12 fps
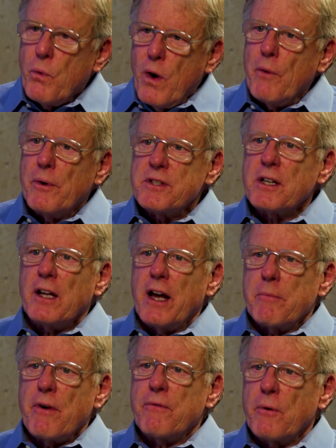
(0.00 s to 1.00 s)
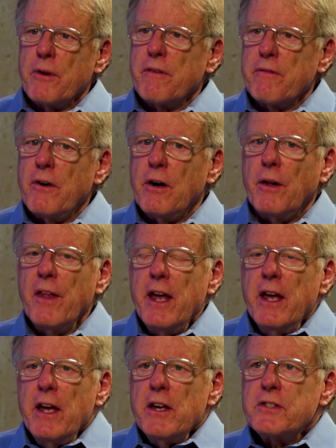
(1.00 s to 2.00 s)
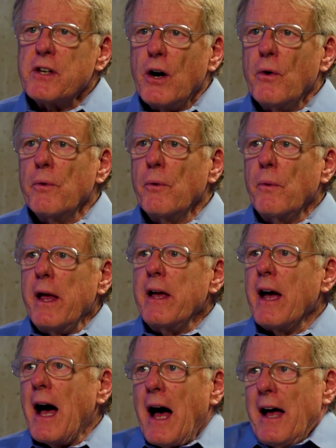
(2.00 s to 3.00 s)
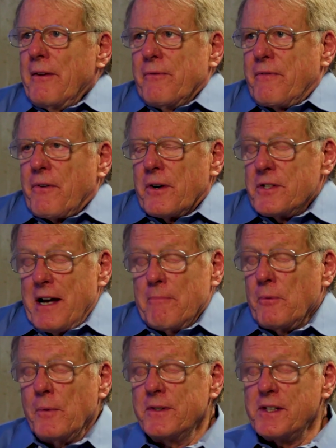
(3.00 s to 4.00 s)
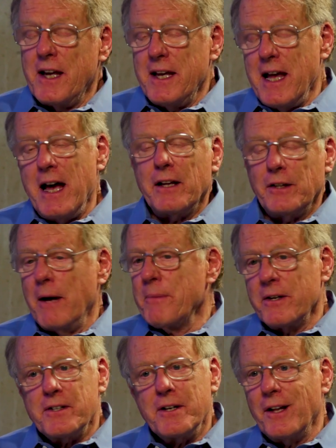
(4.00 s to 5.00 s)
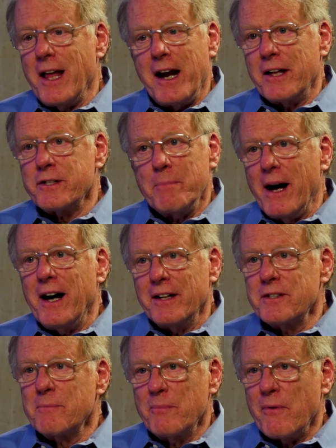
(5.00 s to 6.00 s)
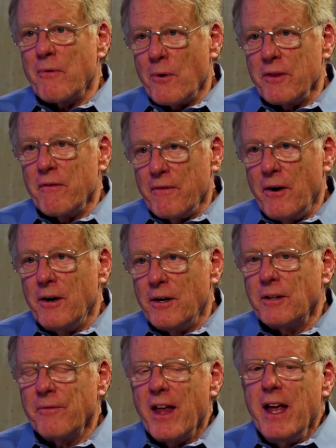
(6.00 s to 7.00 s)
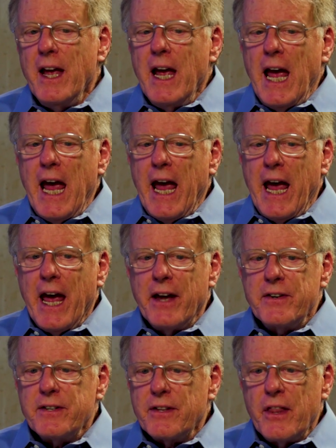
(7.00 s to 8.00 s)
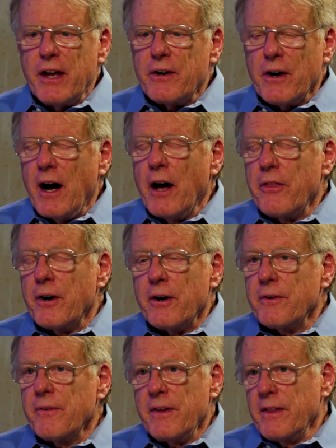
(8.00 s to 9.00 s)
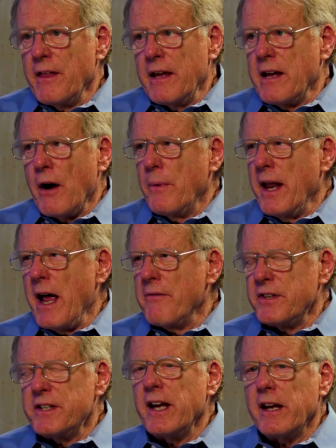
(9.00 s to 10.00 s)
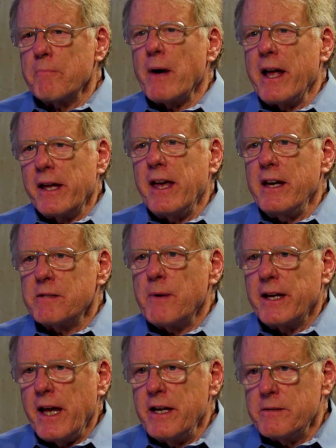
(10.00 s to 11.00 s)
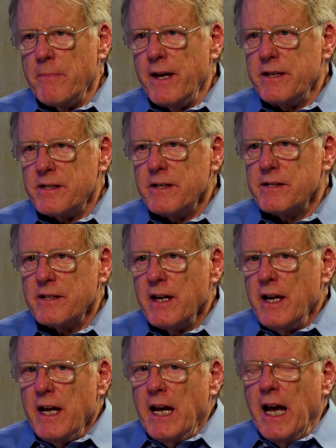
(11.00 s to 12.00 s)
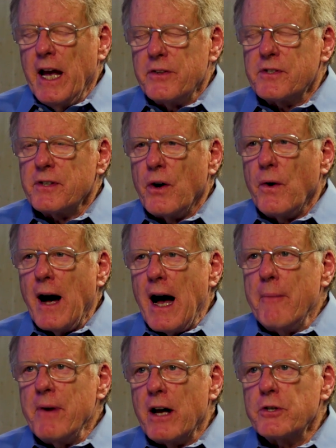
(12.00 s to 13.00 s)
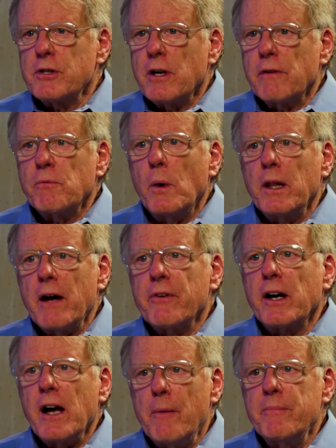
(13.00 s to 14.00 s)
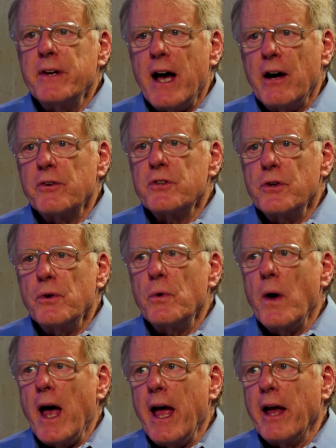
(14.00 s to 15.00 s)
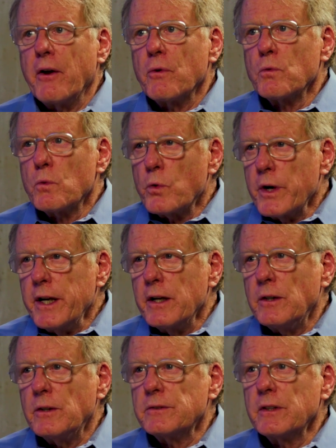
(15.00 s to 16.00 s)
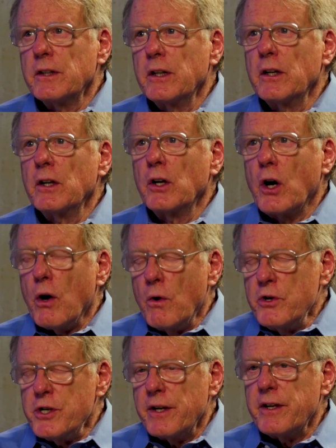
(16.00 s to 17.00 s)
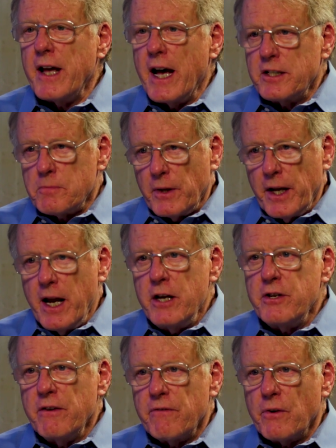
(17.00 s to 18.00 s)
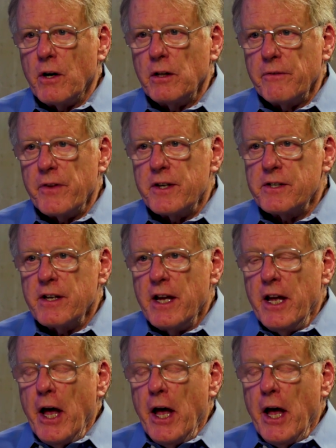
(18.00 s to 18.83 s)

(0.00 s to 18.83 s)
What was it like before the fall? So we, I, for example, would say, yeah, leopard still had its spots before the fall, and there are other, yeah, we'd have to take it by a case by case basis, mm-hmm. and so I'm not sure if we'll ever come down to a real cogent explanation for all of this.